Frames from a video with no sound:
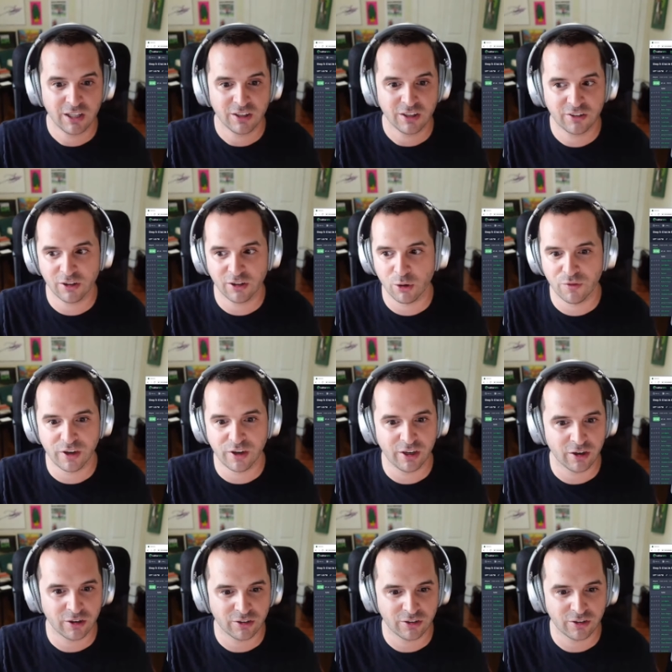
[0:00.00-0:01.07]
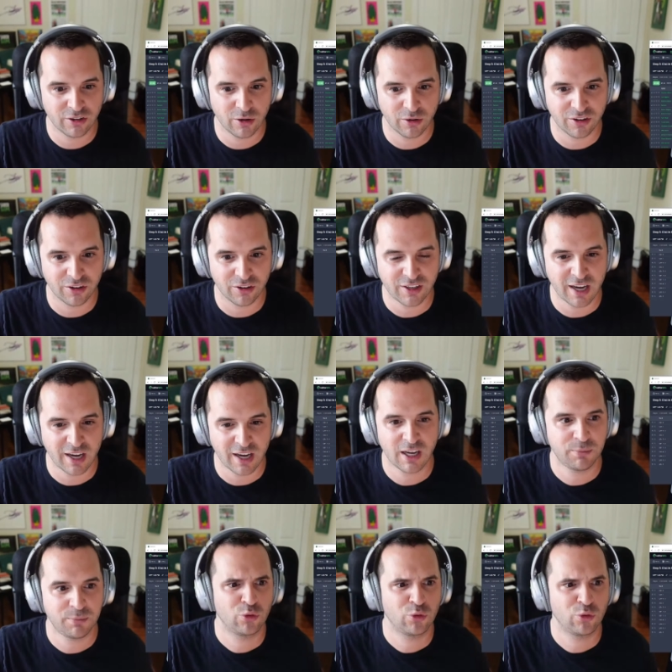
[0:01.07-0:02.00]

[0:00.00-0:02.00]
Let's click over here to go to the stack types,